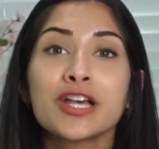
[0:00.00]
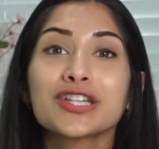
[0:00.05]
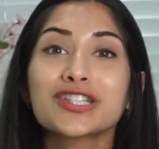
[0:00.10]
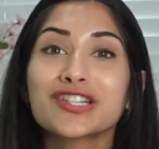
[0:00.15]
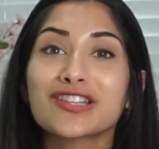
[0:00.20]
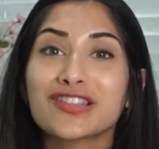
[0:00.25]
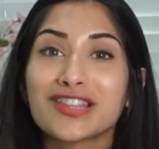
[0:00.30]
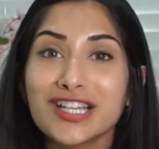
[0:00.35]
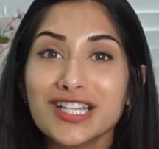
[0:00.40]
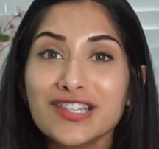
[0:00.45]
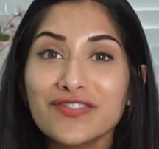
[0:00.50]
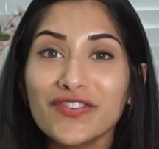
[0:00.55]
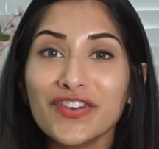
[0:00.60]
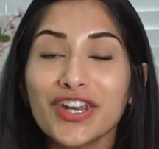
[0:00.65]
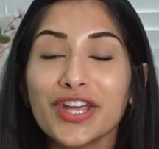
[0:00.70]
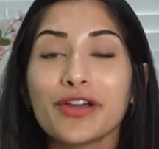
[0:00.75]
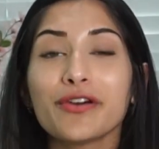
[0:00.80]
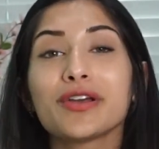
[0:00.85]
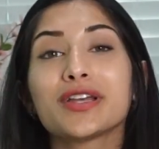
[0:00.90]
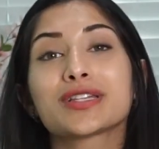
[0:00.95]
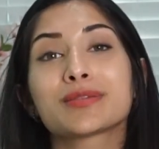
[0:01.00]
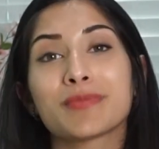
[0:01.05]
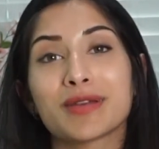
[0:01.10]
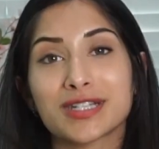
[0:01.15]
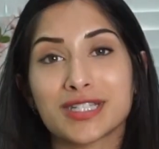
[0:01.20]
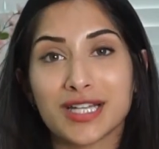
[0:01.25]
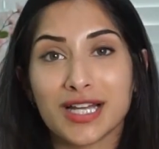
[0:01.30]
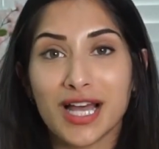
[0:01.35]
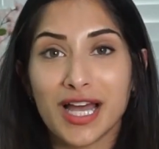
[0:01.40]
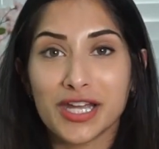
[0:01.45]
So this video is
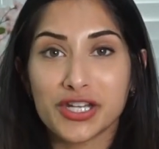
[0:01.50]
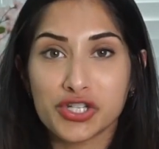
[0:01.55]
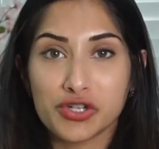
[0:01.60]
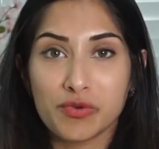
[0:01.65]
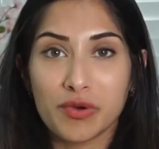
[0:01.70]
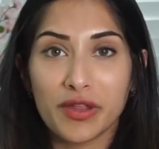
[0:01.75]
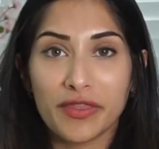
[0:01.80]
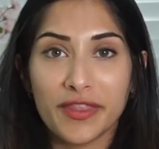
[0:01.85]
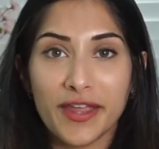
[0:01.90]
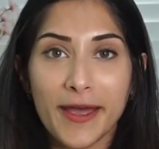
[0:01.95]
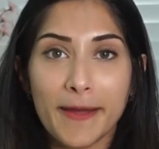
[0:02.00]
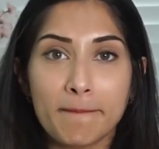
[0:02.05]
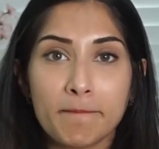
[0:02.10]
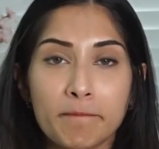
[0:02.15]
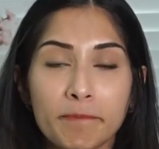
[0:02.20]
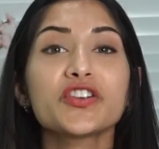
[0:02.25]
meant to guide you on that.